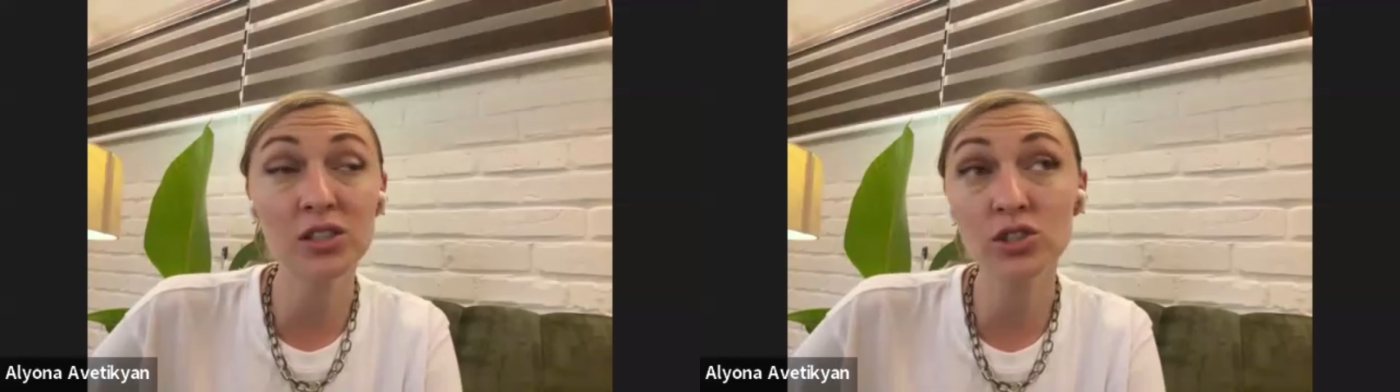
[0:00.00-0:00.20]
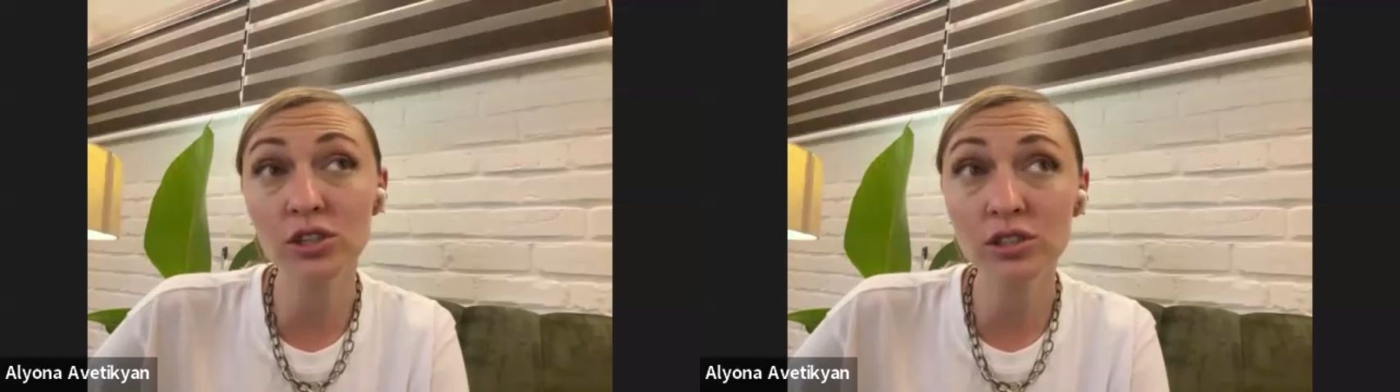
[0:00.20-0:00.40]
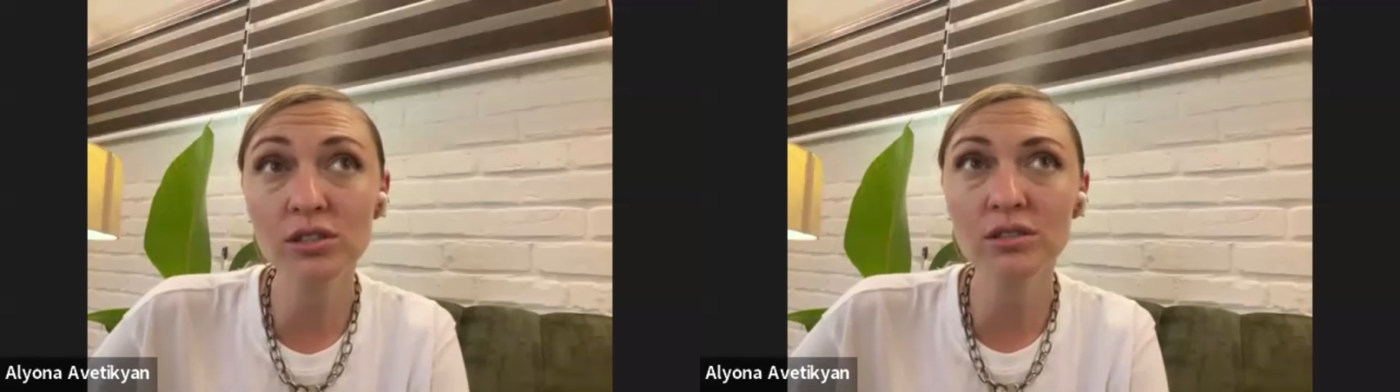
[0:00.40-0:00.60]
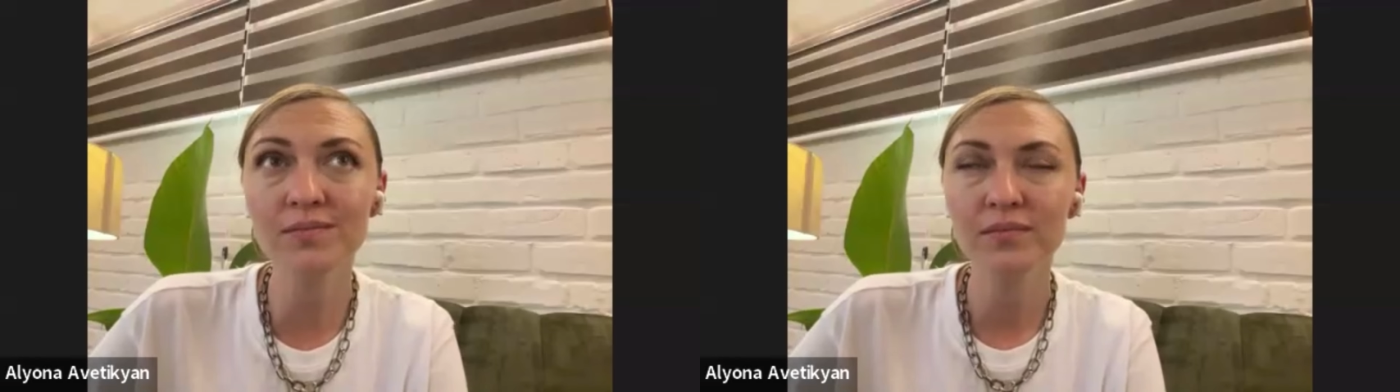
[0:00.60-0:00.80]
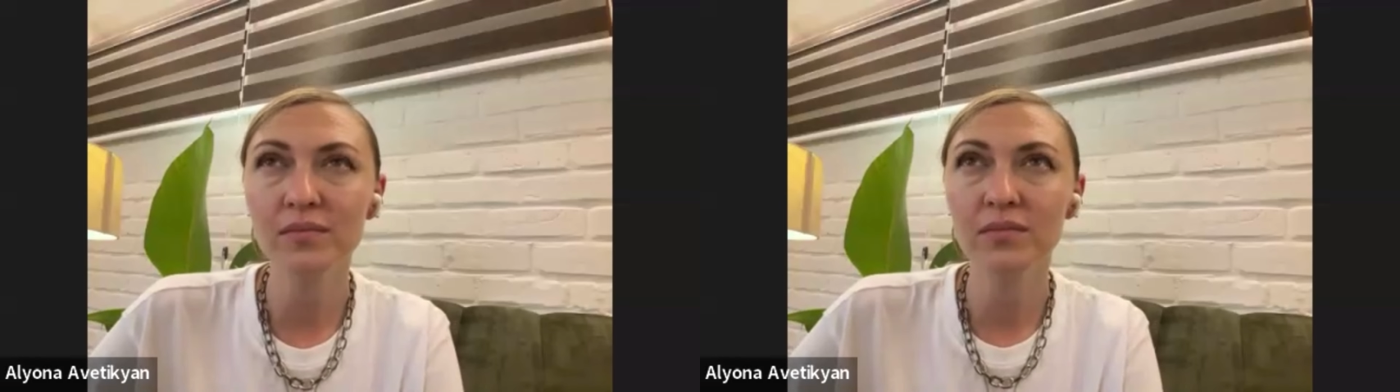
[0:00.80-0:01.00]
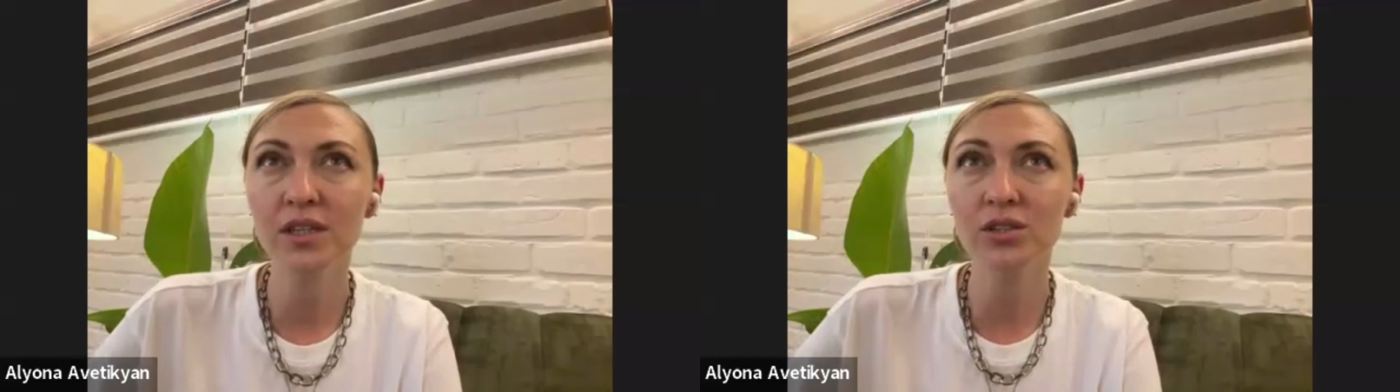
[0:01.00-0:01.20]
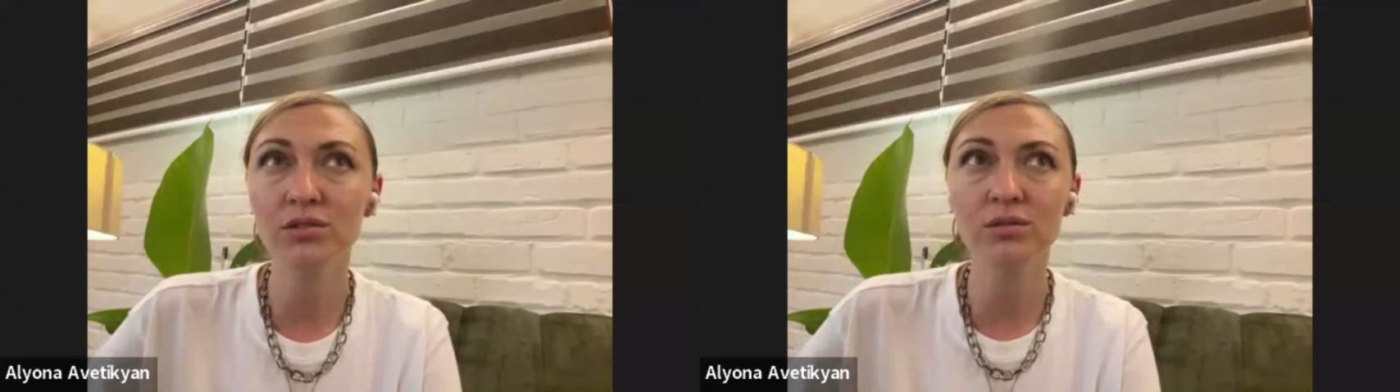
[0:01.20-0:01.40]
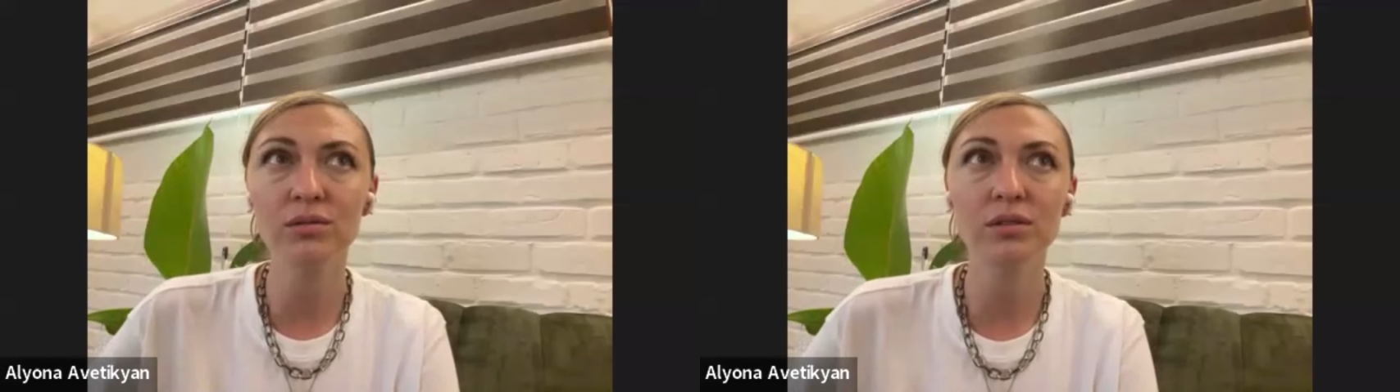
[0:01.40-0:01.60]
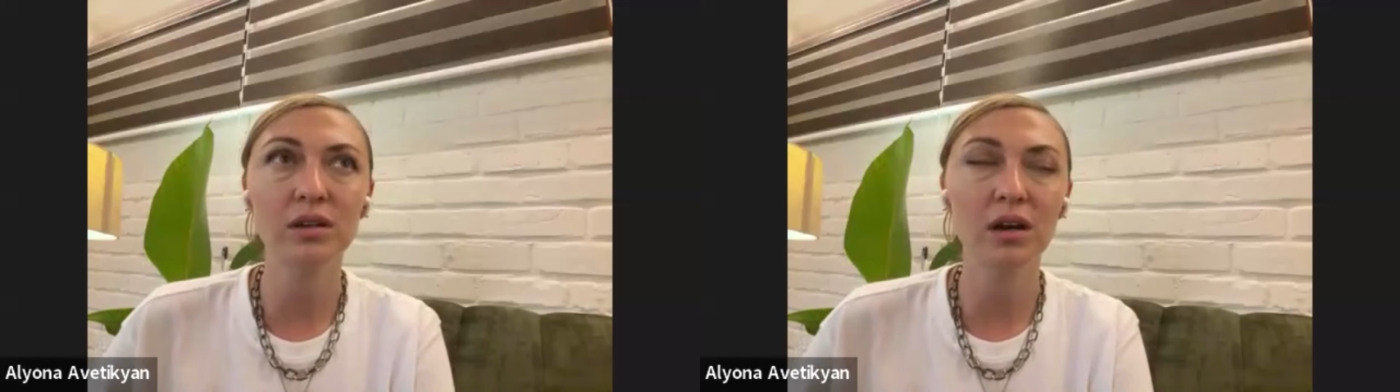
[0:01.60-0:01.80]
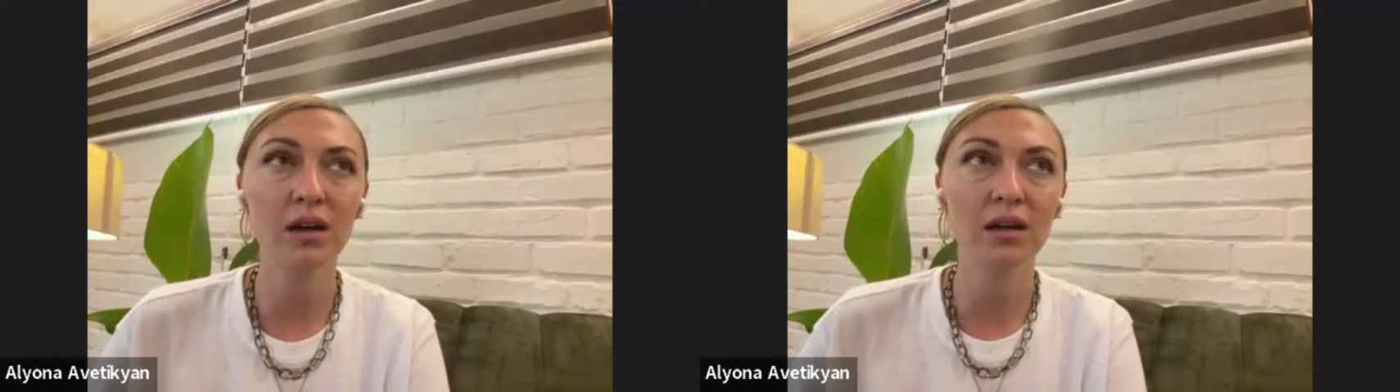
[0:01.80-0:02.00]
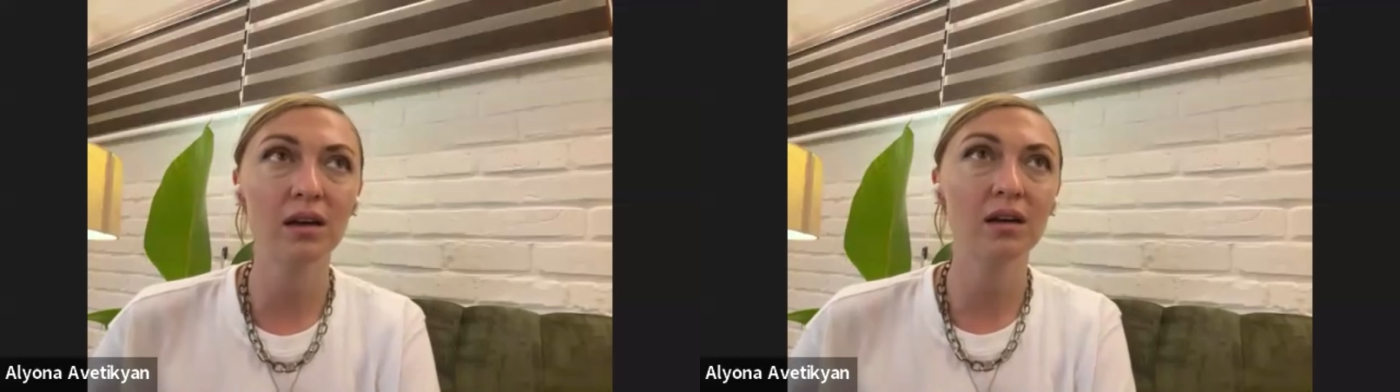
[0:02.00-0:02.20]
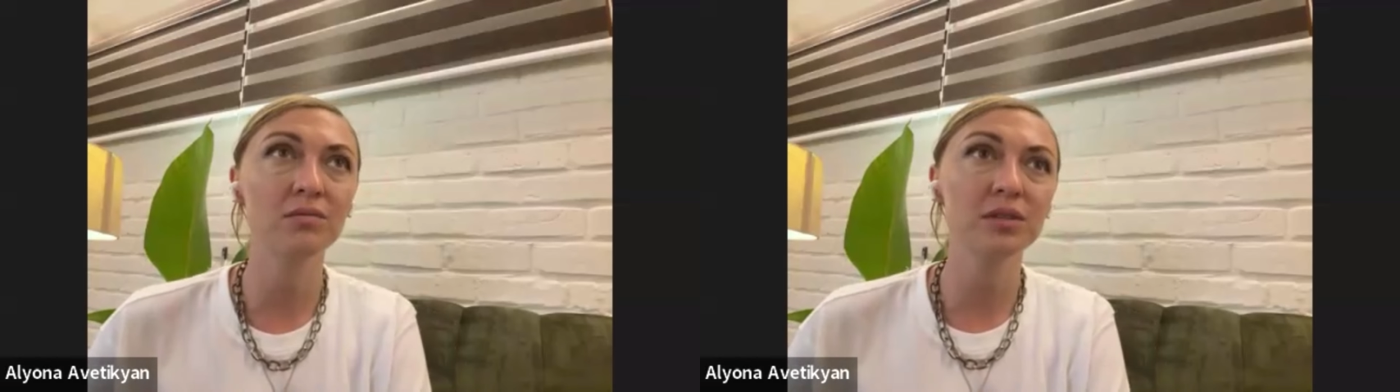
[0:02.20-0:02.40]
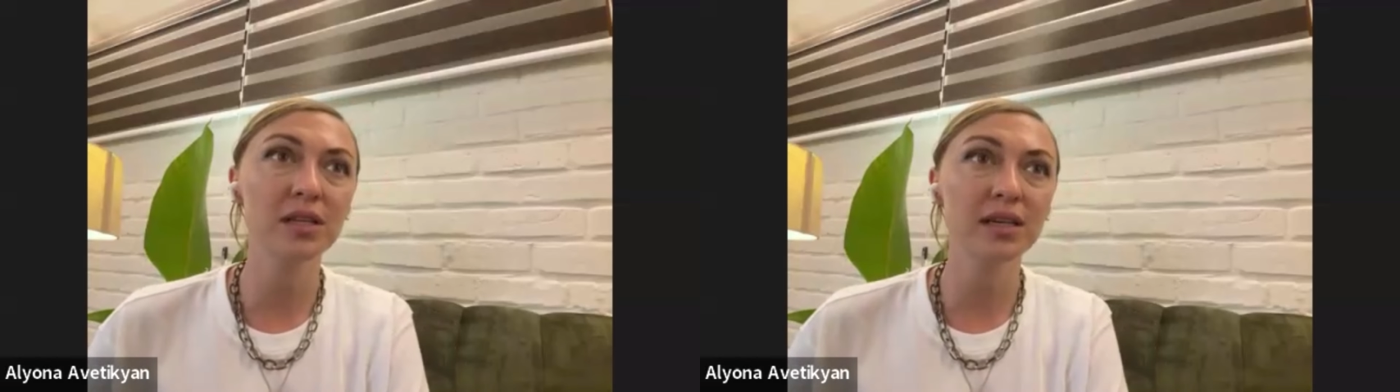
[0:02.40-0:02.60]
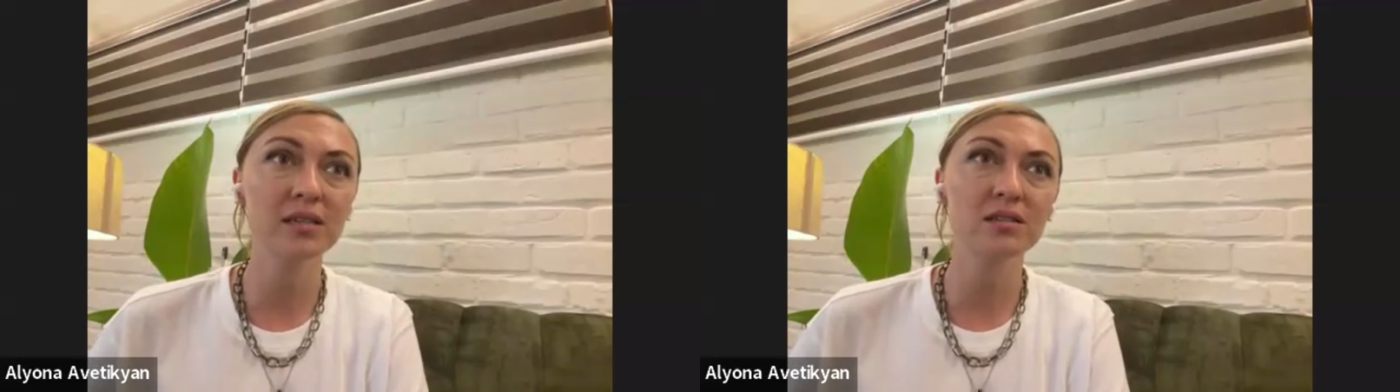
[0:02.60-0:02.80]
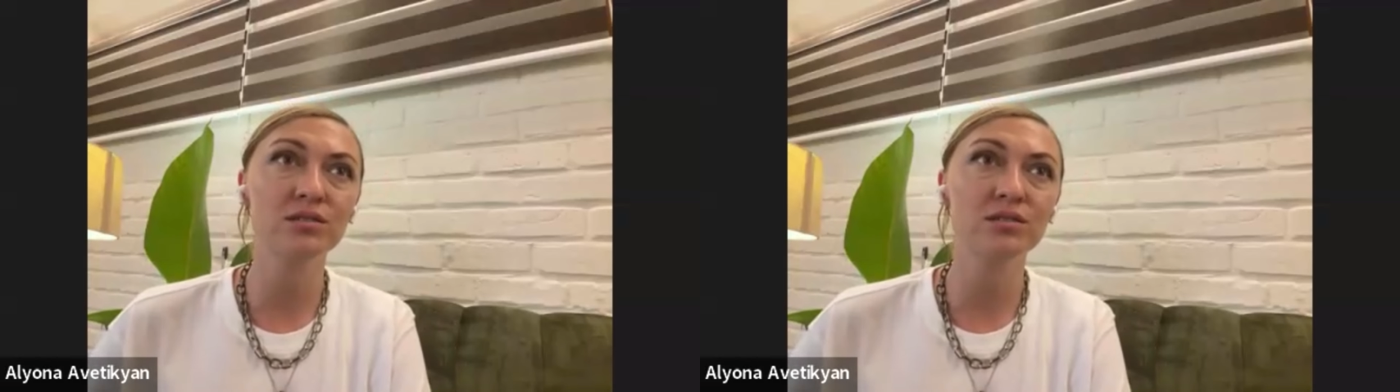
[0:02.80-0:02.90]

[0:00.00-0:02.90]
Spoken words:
It's also, I would like